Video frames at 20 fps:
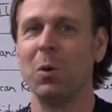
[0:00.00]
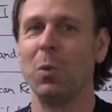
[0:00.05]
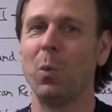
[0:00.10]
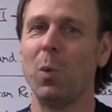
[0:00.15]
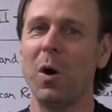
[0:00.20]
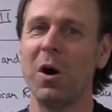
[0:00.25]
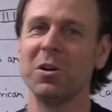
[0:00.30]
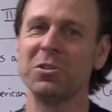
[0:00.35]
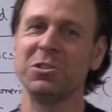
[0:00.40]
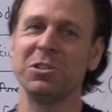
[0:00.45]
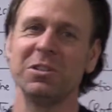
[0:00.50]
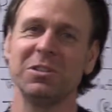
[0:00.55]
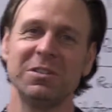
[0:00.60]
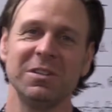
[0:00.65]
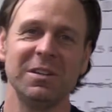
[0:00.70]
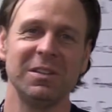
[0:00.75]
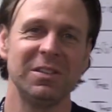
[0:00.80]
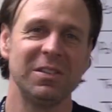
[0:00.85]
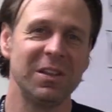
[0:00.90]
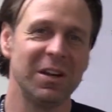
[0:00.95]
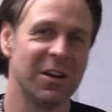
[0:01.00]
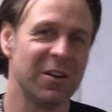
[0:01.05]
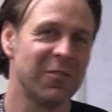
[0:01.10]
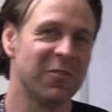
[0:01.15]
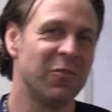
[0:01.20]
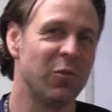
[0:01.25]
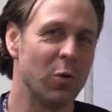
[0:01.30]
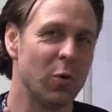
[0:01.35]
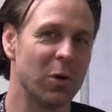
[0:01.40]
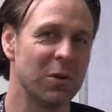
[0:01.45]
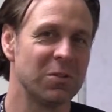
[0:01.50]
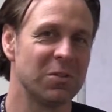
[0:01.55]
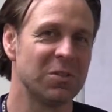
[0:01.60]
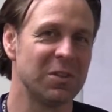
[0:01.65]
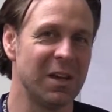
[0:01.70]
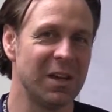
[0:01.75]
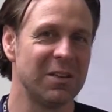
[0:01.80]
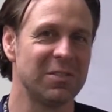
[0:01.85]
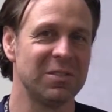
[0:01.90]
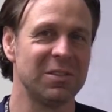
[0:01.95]
Washington therefore
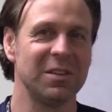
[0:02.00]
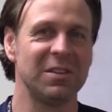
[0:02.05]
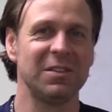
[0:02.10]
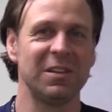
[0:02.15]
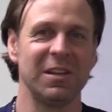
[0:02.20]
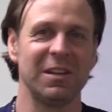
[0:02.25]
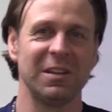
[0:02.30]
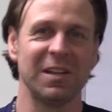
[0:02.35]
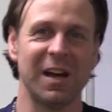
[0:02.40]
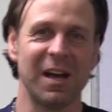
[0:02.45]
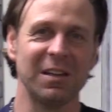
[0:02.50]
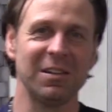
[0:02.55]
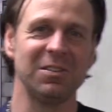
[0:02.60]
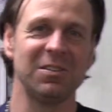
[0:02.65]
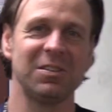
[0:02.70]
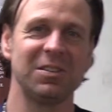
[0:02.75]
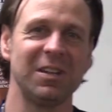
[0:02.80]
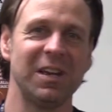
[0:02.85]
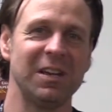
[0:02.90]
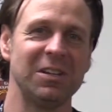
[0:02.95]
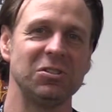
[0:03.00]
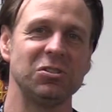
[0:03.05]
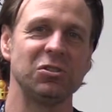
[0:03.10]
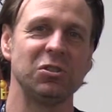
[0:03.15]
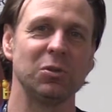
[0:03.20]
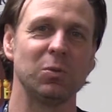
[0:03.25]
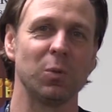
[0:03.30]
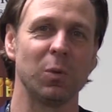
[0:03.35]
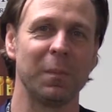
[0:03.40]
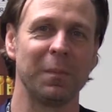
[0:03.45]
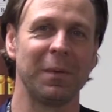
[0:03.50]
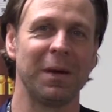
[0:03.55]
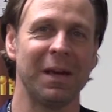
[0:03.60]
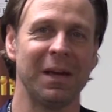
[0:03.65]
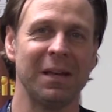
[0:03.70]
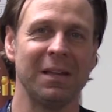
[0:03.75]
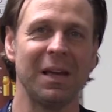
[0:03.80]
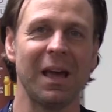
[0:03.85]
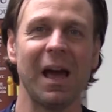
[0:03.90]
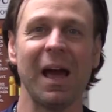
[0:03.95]
says that the United States should
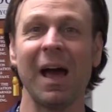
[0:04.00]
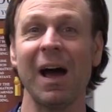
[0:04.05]
remain